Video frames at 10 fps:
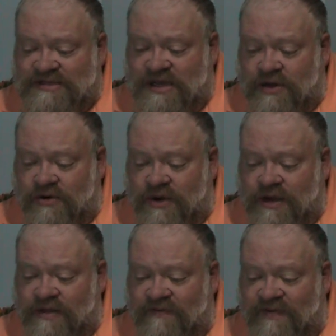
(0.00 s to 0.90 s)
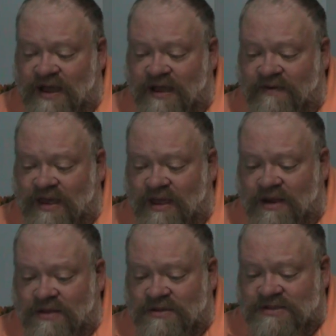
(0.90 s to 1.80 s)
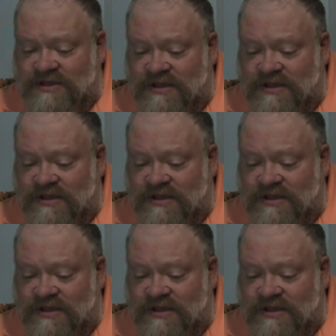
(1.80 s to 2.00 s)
decorated in five candles